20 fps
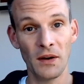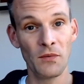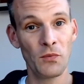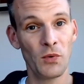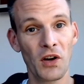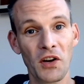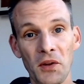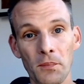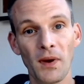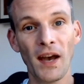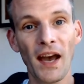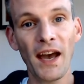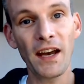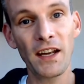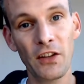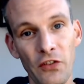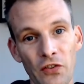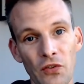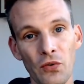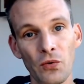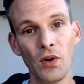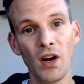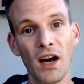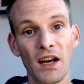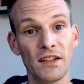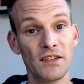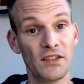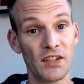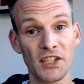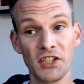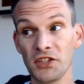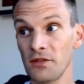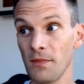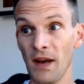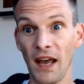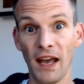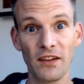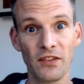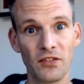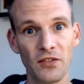welcome back to uh, Dungeon
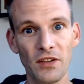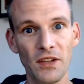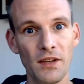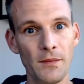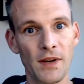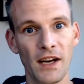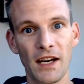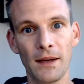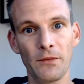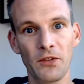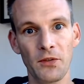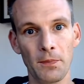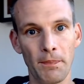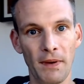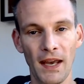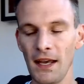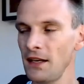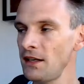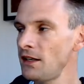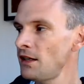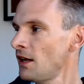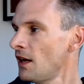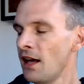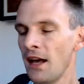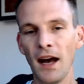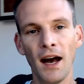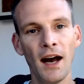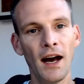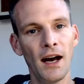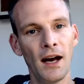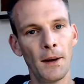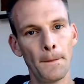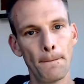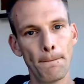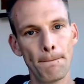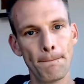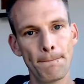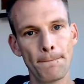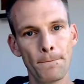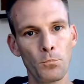Mastery. My name's Ben.
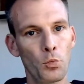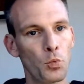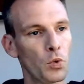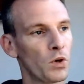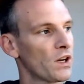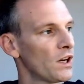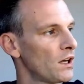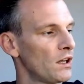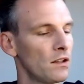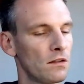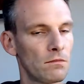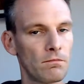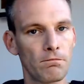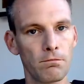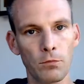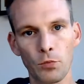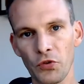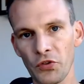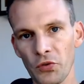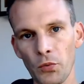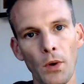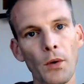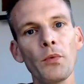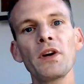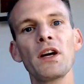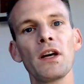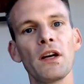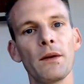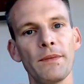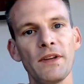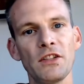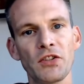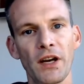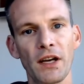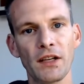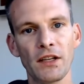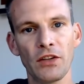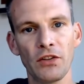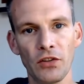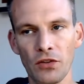Um, we're gonna so what we're going to be
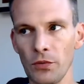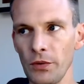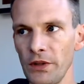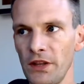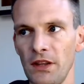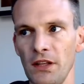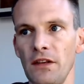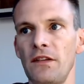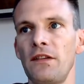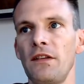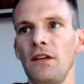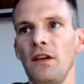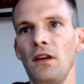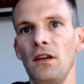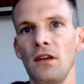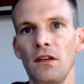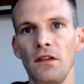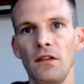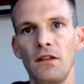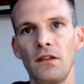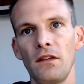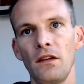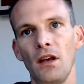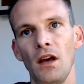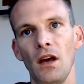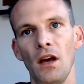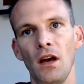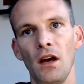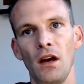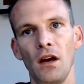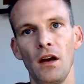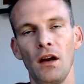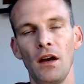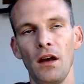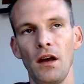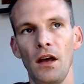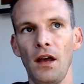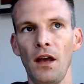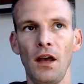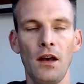trying to do with this is
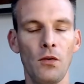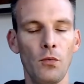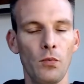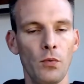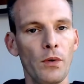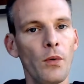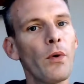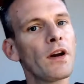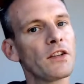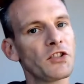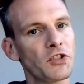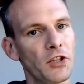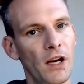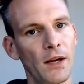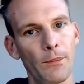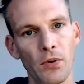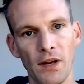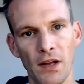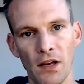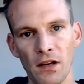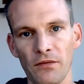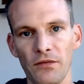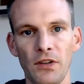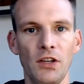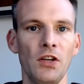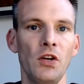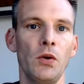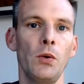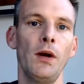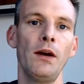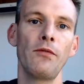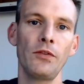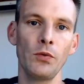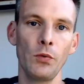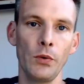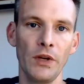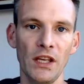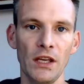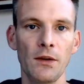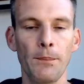uh, we want to try to put out a video every
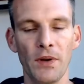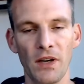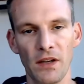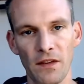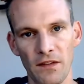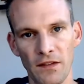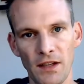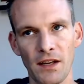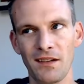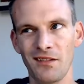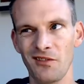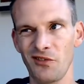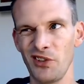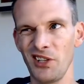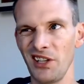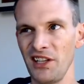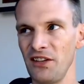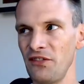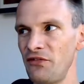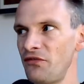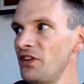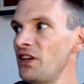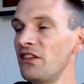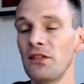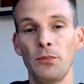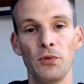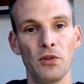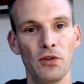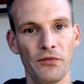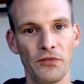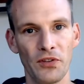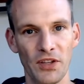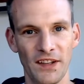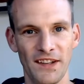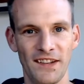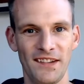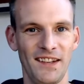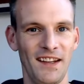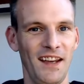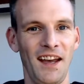week, but it's not really feasible for
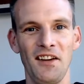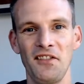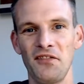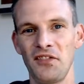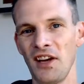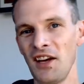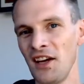us to have